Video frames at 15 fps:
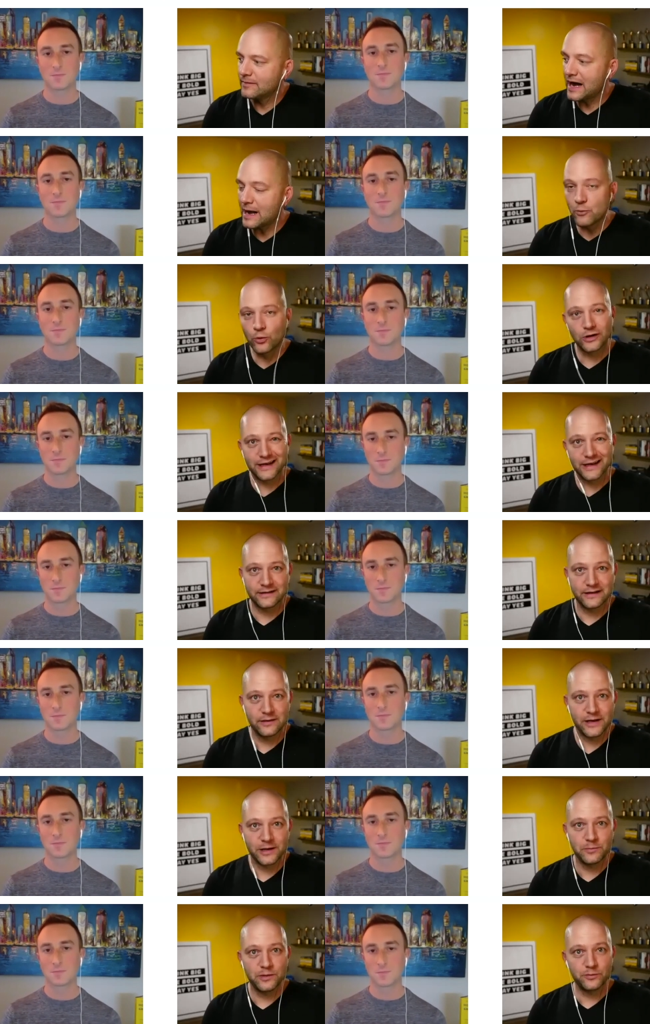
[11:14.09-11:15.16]
Speaker 1: I'm more likely to
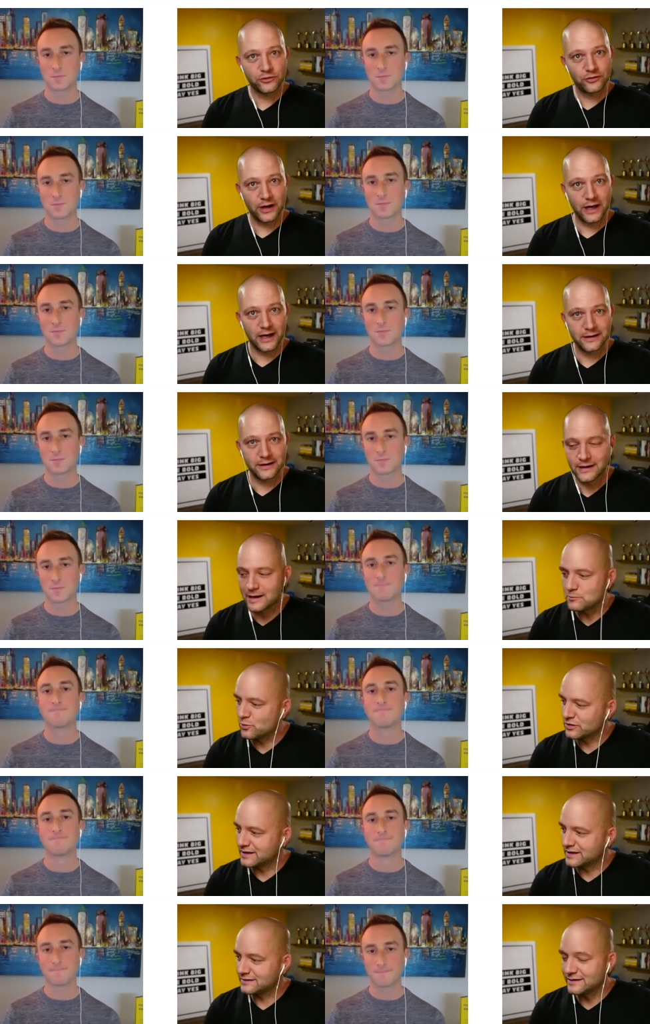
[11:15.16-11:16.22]
make people cry. I'm
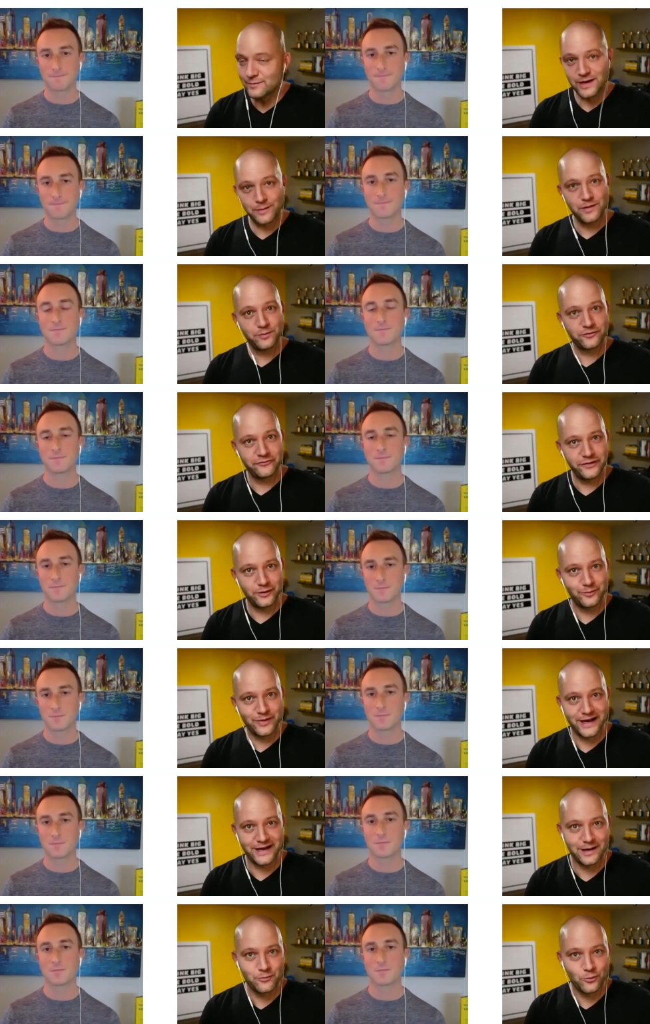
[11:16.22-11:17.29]
more likely to make people feel
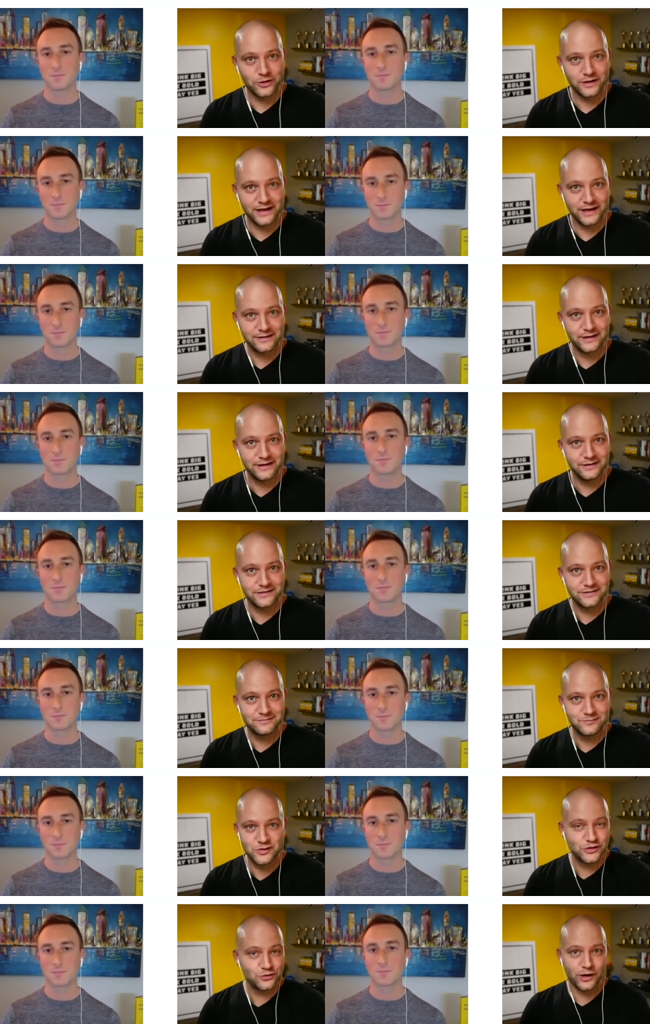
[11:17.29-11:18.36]
bad. I'm more likely
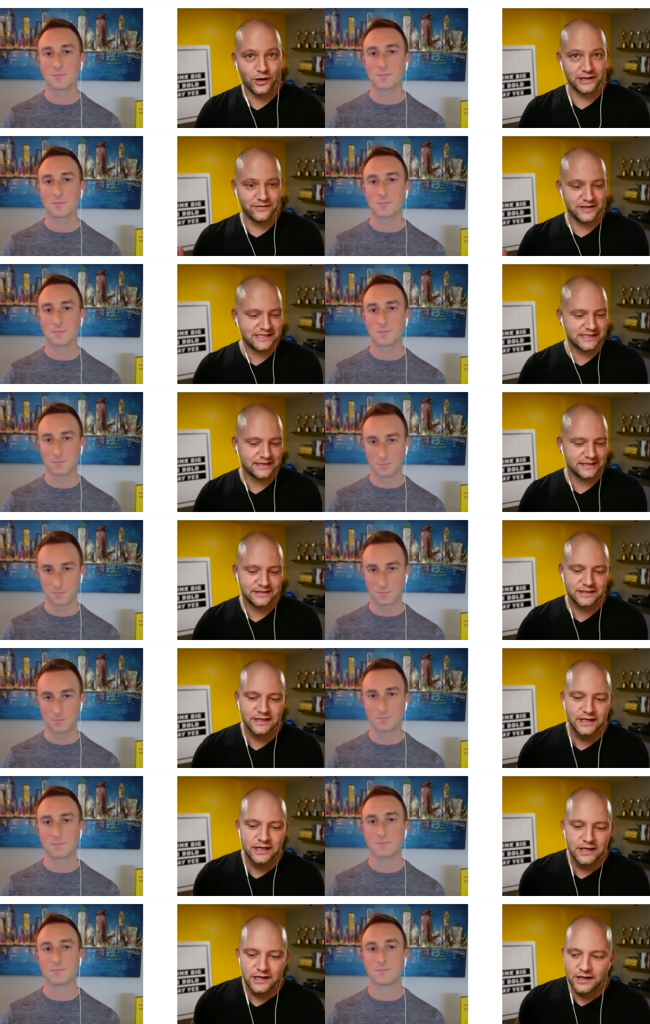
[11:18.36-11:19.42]
to do all of these things.
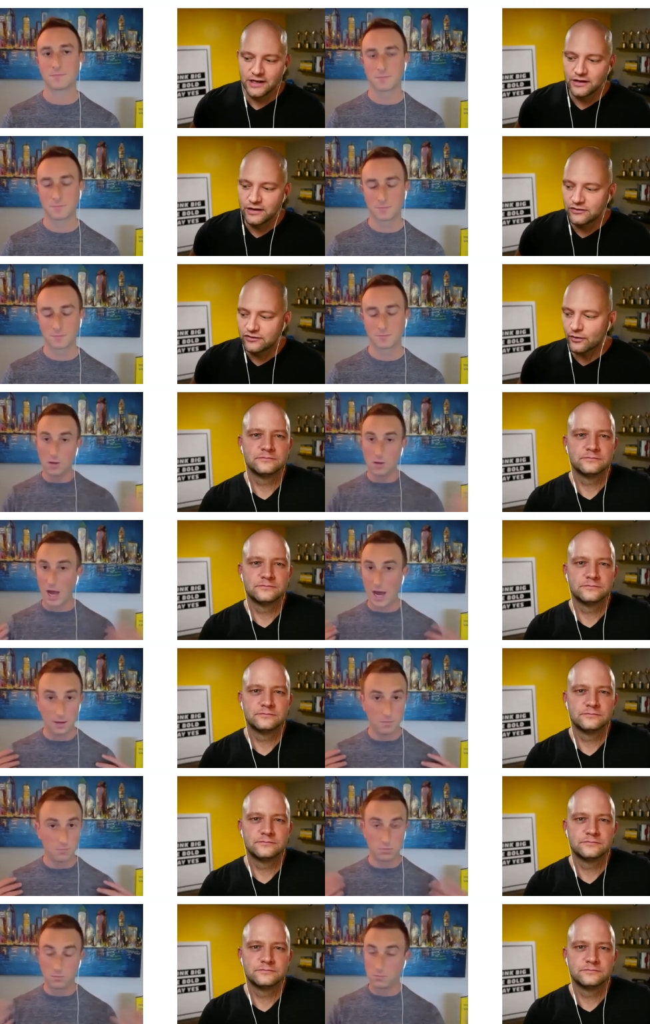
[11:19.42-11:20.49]
Speaker 2: Dude,
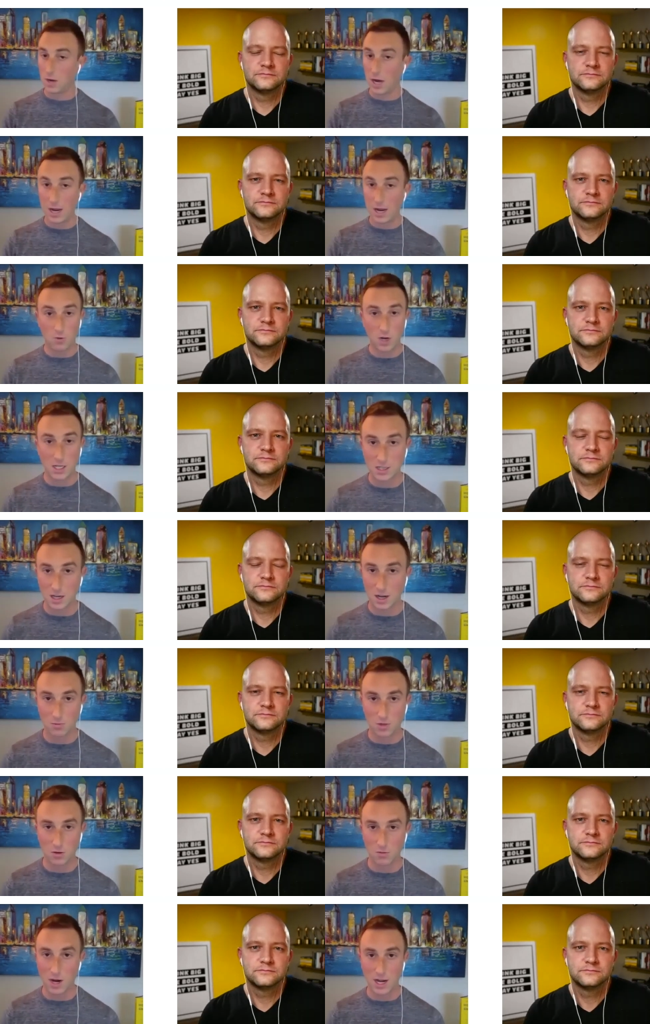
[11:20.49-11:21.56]
I I am
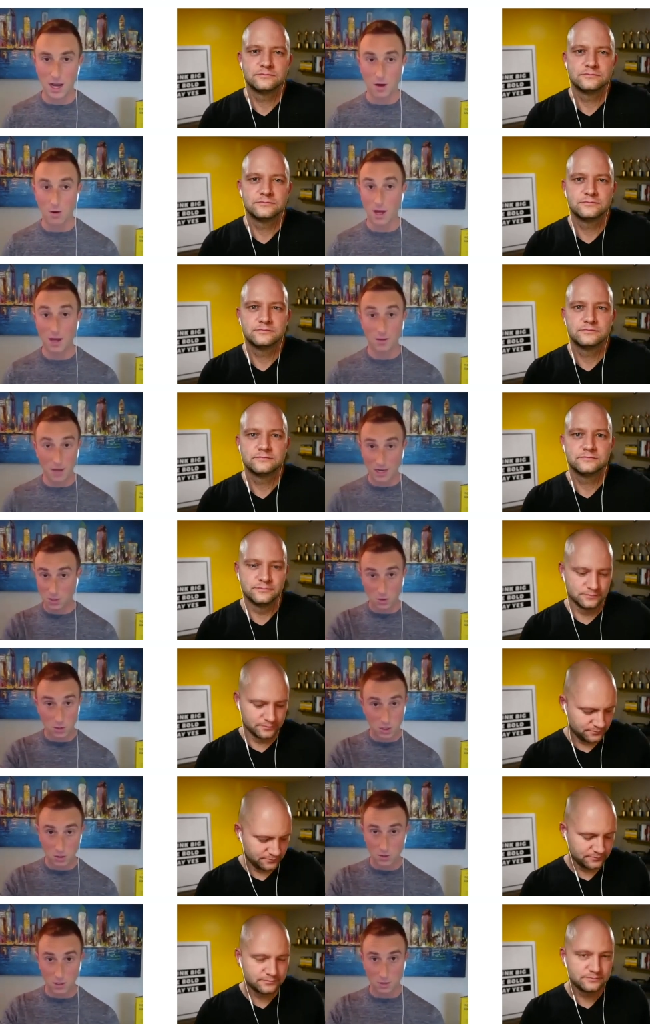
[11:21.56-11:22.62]
resonating with you right now. I, I
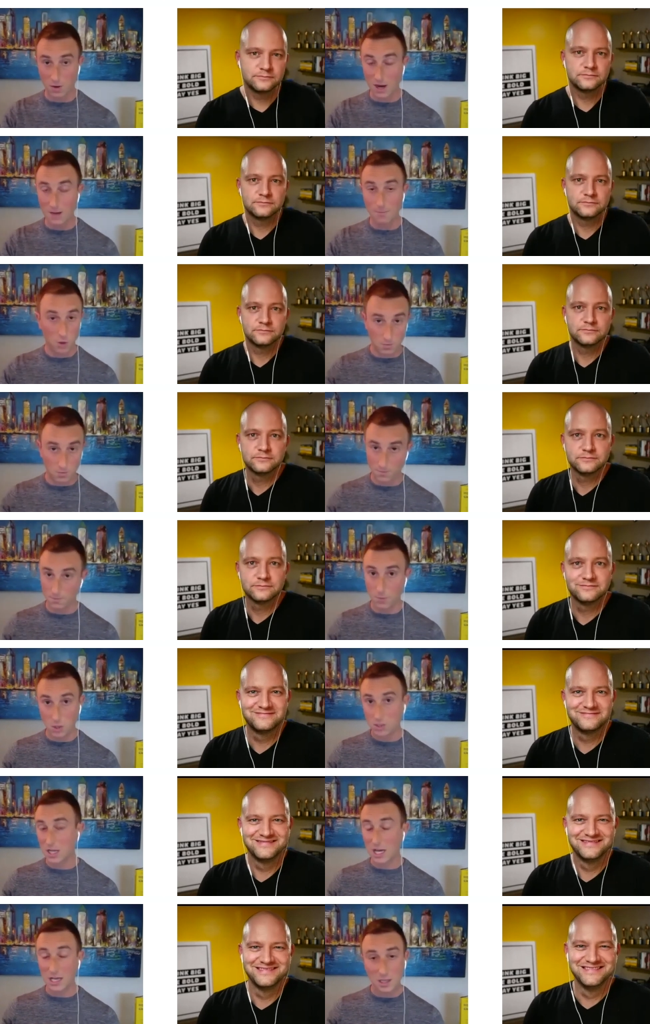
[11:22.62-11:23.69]
told you earlier, right?
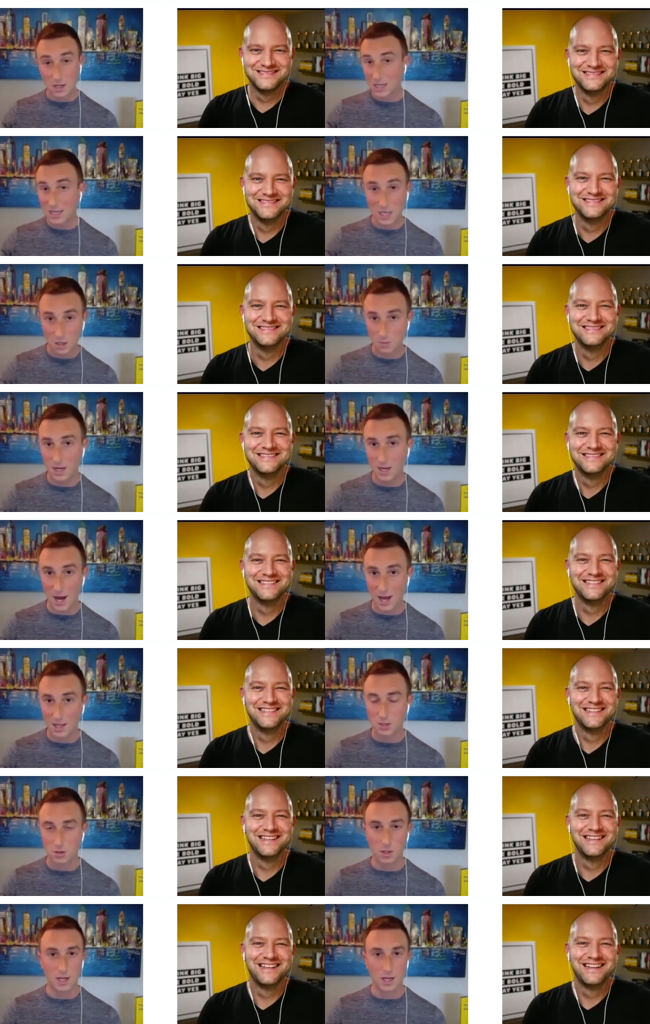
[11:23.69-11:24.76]
most likely to continue being
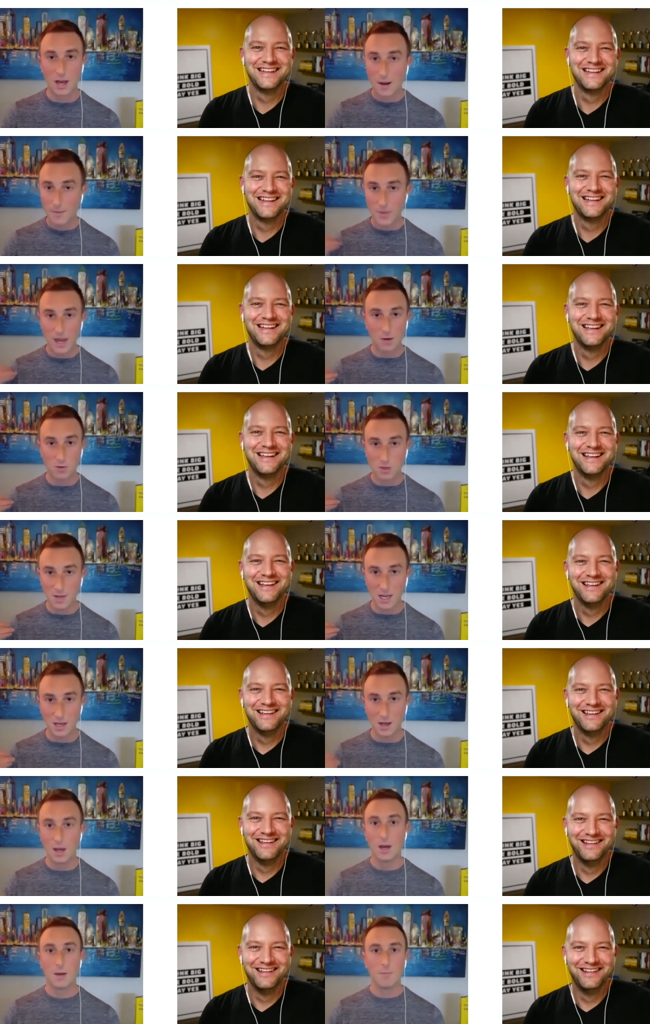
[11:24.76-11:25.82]
that was
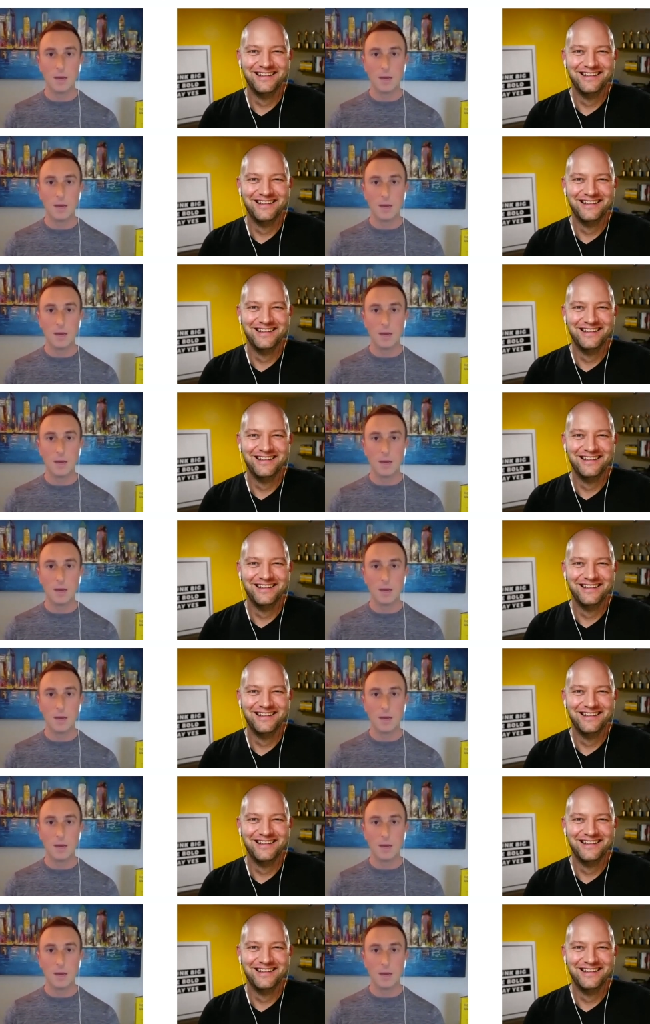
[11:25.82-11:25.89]
me.